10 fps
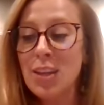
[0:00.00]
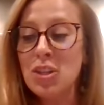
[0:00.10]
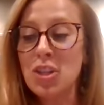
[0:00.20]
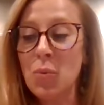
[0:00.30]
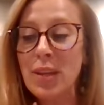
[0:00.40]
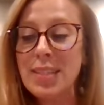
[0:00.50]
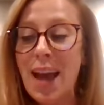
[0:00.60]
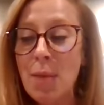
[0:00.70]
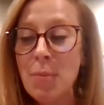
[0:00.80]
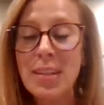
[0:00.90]
She went
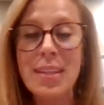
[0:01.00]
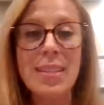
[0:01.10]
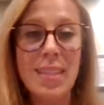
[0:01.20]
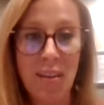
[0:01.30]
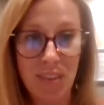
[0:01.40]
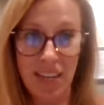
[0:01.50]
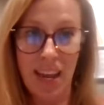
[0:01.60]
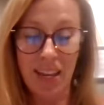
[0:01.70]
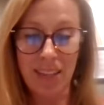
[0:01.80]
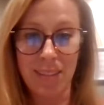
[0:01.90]
diamond in 7
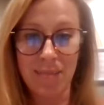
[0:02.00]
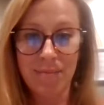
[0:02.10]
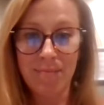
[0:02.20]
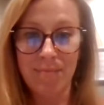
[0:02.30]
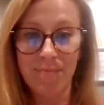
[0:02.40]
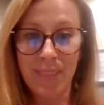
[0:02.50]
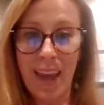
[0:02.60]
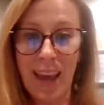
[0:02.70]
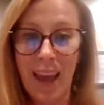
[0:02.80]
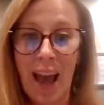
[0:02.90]
days.
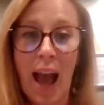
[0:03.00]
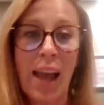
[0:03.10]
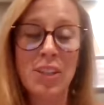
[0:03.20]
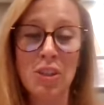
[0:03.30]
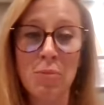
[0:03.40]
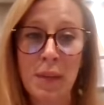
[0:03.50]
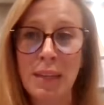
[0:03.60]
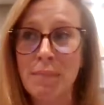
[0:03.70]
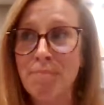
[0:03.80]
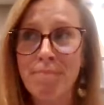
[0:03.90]
Okay, it took
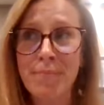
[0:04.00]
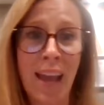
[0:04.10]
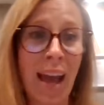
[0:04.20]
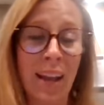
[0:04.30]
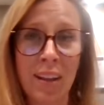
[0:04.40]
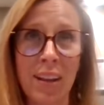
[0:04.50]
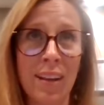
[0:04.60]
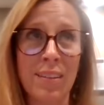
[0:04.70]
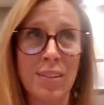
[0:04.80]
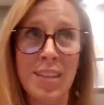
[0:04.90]
me
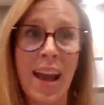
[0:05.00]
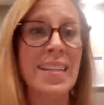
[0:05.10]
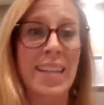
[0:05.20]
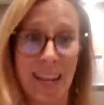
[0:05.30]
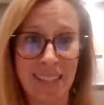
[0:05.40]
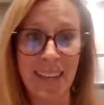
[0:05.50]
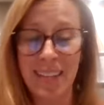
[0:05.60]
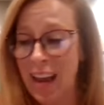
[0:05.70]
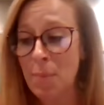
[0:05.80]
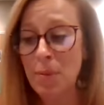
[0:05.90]
90 days to
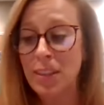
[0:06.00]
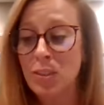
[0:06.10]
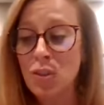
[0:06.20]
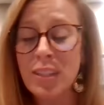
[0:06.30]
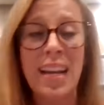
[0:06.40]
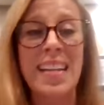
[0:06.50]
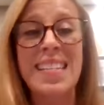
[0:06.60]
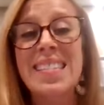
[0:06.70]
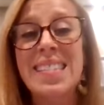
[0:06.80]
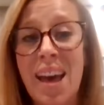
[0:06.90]
hit diamond. This girl did it
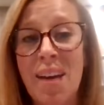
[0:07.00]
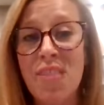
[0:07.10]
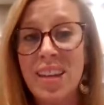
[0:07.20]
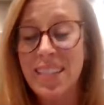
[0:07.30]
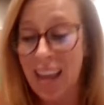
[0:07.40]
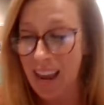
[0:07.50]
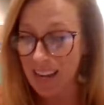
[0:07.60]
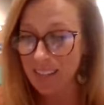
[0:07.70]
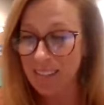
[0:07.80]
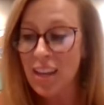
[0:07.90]
in 7
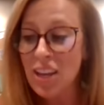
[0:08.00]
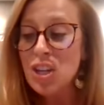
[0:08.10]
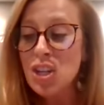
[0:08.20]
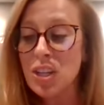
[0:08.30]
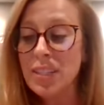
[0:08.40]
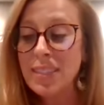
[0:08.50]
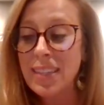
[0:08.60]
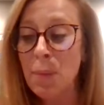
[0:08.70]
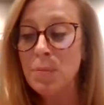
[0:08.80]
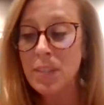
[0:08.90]
days. She
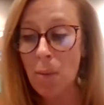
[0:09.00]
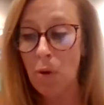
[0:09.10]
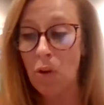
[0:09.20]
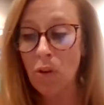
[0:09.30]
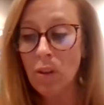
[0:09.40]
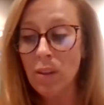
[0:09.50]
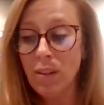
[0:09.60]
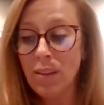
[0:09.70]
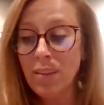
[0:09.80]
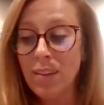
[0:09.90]
skipped double
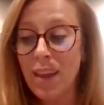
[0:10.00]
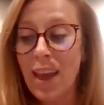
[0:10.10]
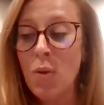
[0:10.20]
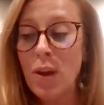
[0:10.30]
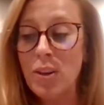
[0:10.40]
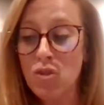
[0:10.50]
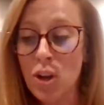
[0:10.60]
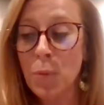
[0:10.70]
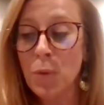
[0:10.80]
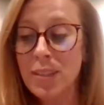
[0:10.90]
and went
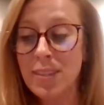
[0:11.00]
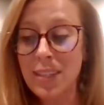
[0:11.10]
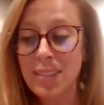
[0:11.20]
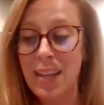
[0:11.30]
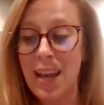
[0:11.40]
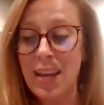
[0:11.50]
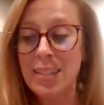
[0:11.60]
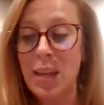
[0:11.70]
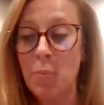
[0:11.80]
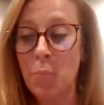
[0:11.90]
triple in 60
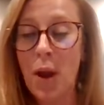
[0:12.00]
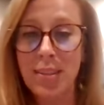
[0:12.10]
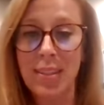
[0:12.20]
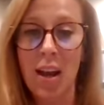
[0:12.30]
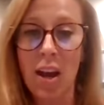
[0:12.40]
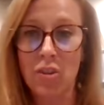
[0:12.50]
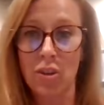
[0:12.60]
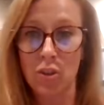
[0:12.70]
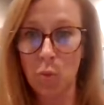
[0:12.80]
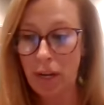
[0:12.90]
days and Prez in
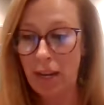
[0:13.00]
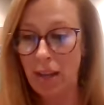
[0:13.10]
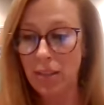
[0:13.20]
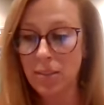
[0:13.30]
120 days.